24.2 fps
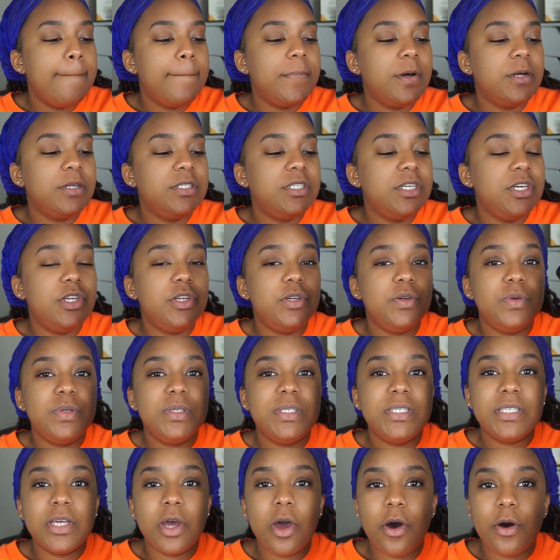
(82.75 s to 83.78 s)

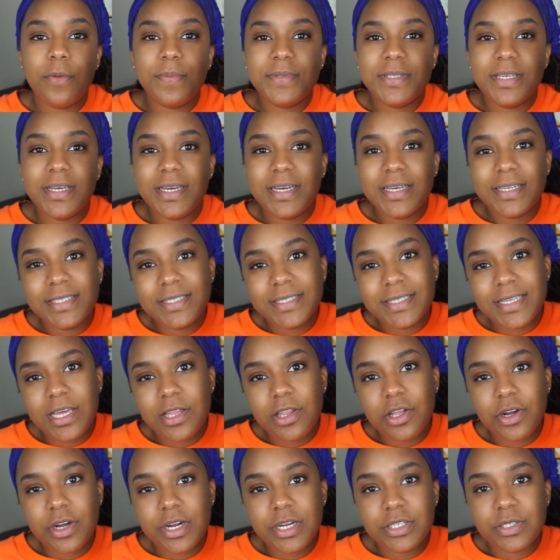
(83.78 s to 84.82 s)
multi-use sculpting
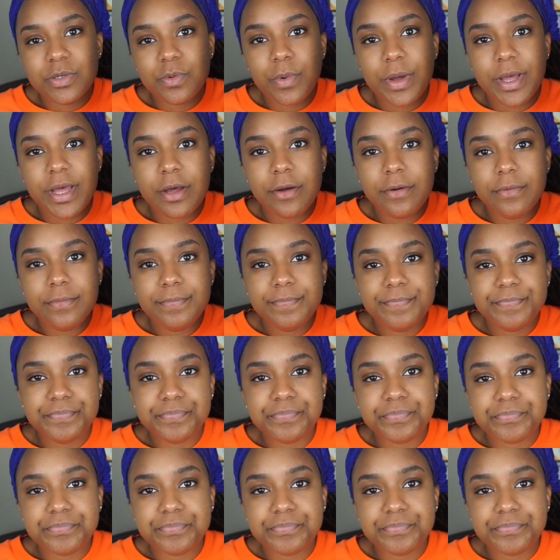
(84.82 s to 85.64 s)
concealer as well,